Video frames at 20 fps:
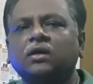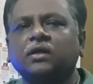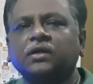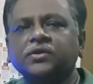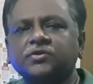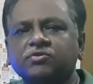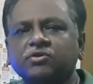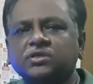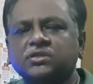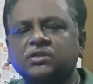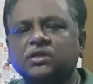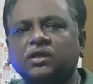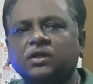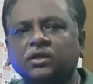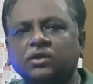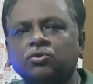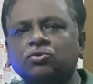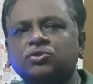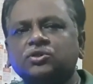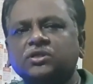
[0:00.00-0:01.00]
literature
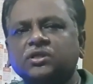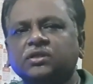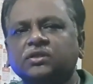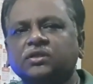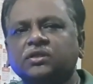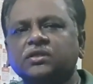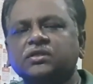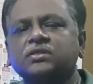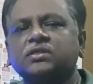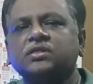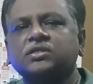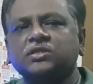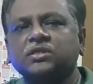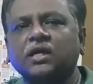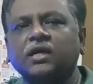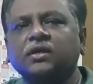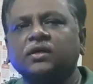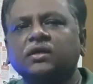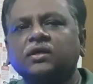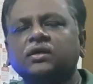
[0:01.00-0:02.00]
used in this
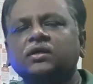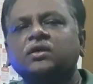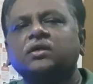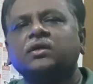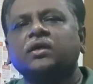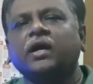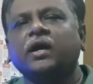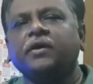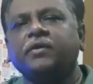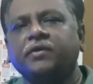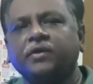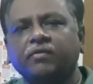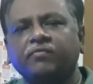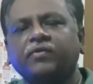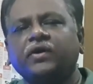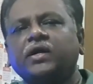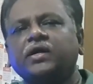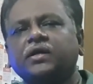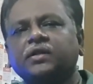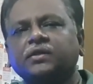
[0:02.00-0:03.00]
study and
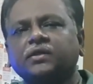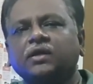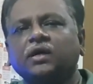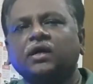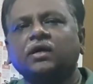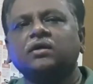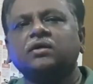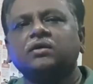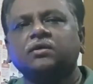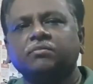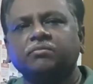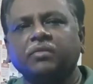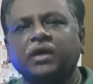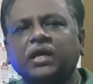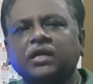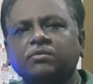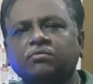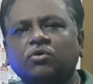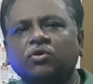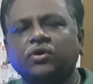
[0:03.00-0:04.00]
referred in the
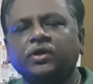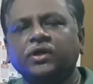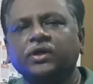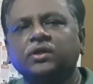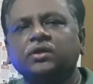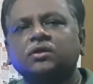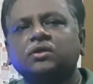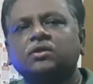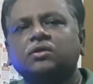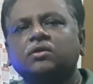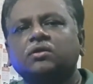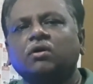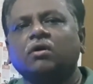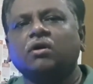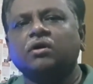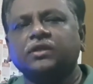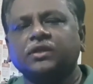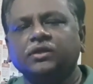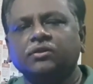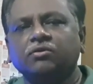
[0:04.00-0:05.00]
main body
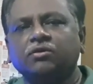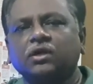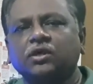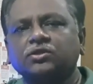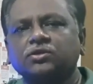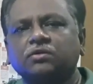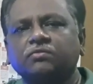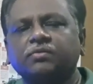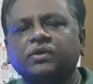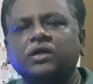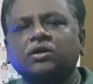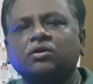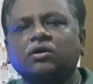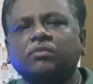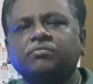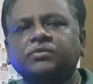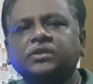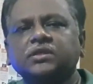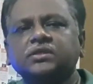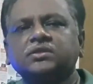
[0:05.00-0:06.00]
or the introduction part
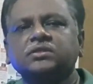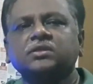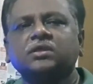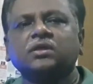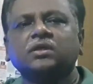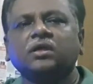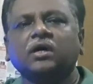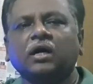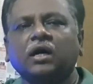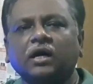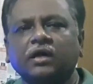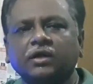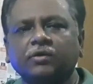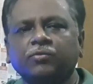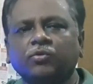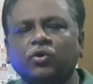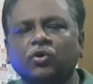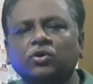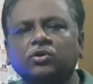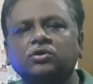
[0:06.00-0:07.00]
of this
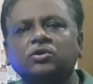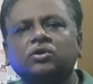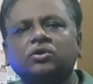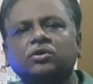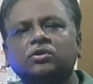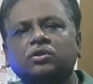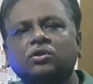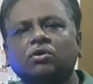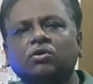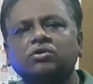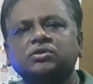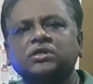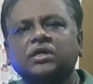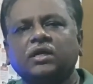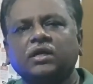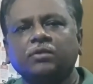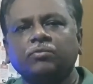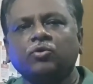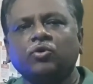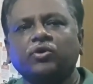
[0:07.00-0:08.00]
report. Those are
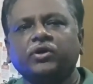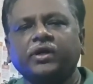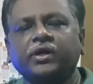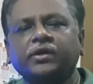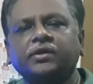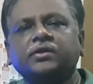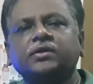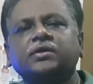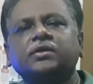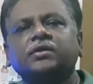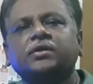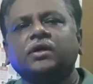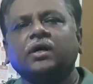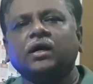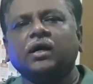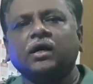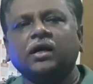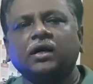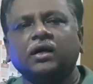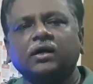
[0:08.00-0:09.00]
reported
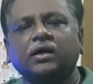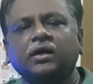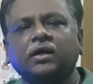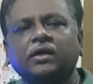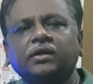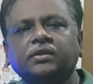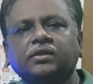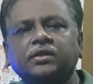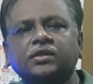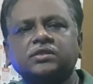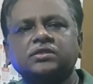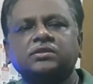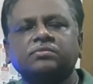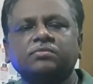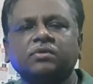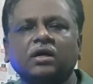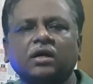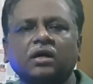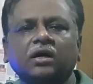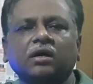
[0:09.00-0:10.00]
in this
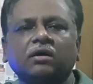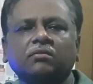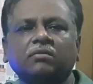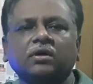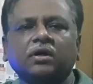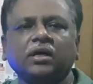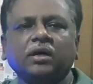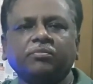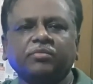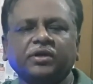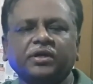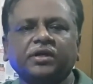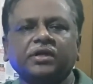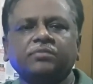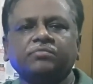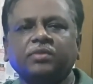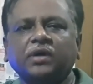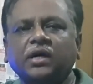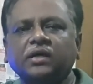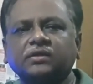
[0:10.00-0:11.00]

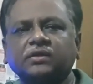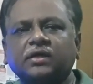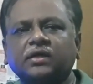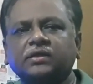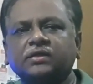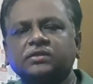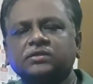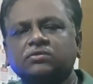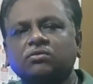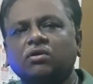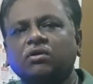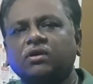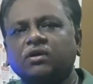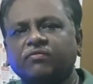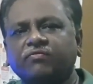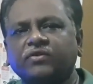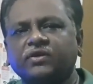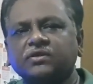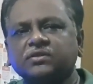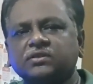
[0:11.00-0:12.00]
appended part, that is called
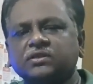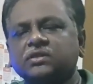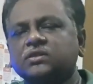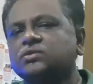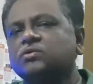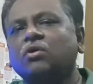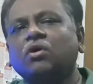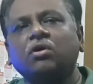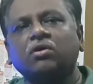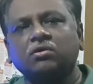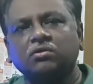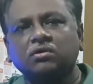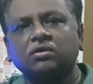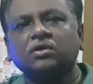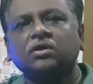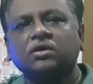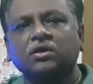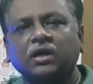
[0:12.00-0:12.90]
references or